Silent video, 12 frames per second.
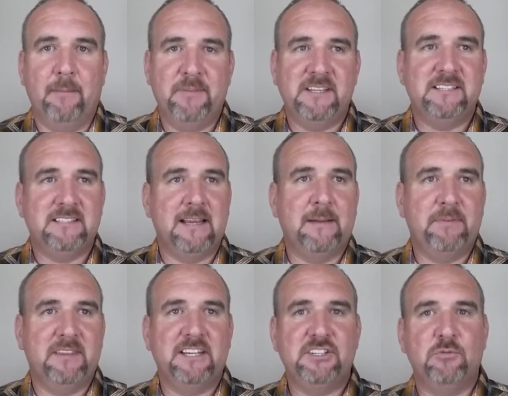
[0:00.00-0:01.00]
This is
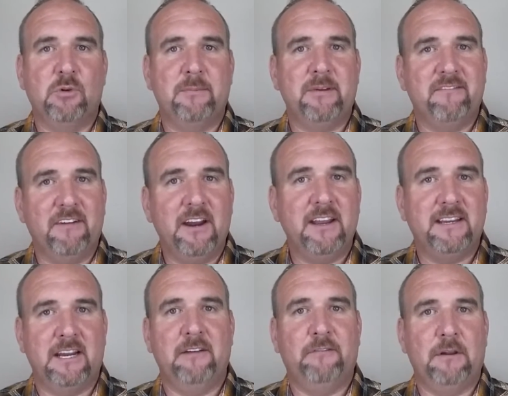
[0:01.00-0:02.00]
something that you want to be very
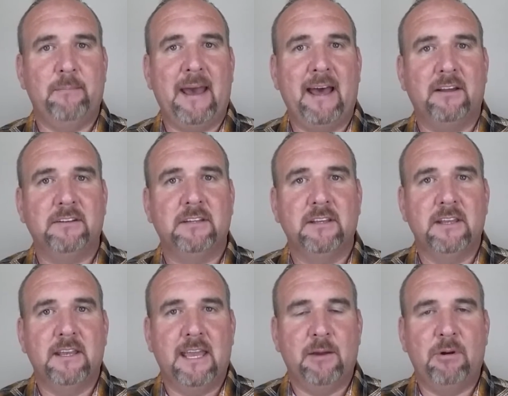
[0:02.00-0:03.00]
careful about,
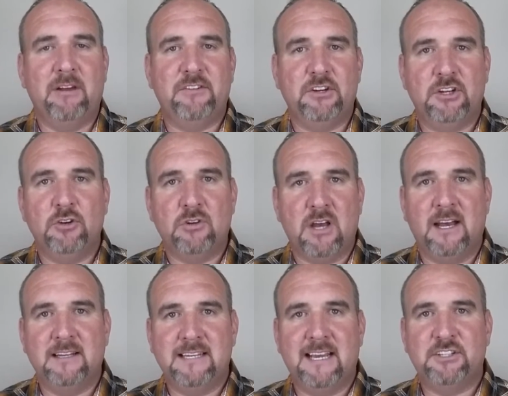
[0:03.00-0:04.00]
and whenever you do
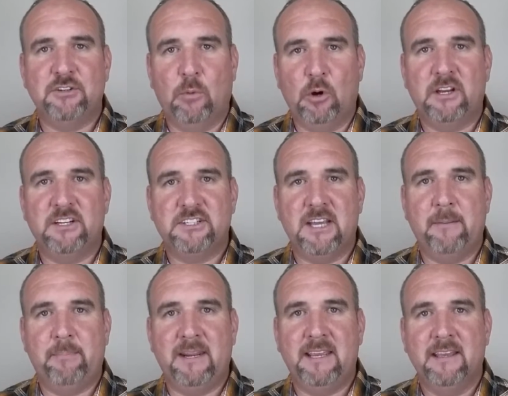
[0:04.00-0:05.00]
contact your mortgage
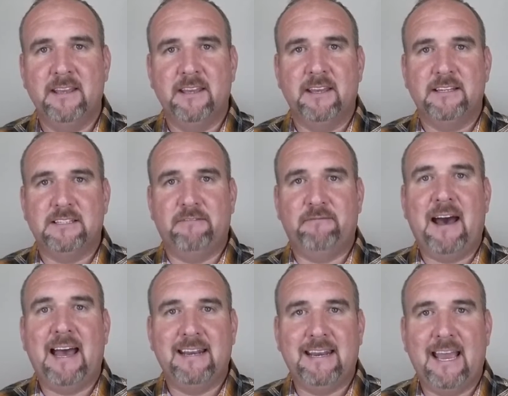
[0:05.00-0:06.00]
company to
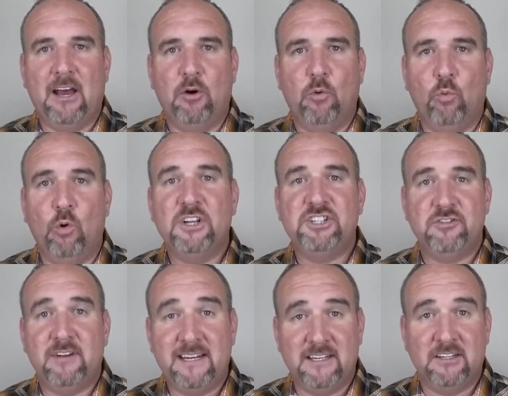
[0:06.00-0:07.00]
find out what
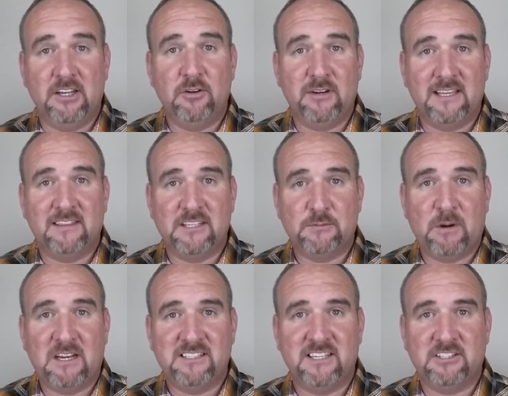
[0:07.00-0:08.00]
you need to do to get this
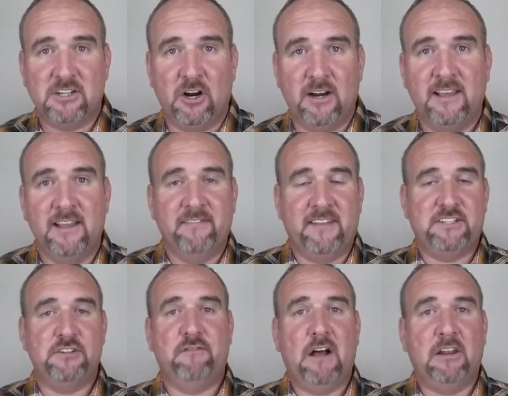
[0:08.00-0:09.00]
process started,
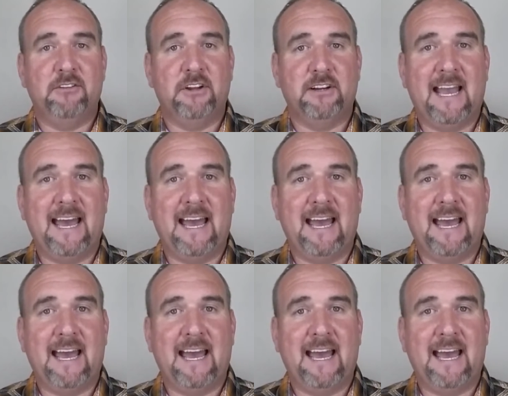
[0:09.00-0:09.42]
that you follow their